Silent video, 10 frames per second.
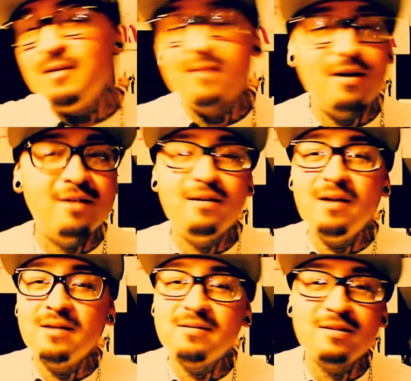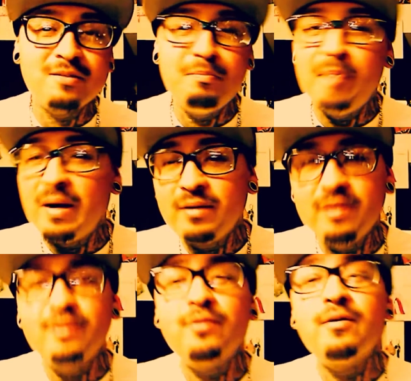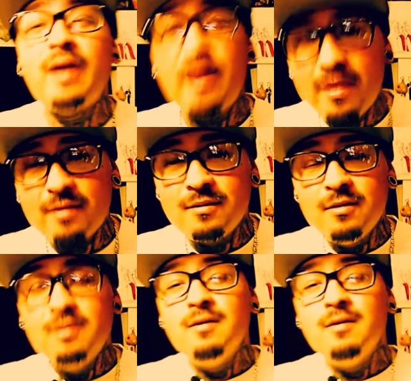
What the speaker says: a nonsense bounty hunter hat.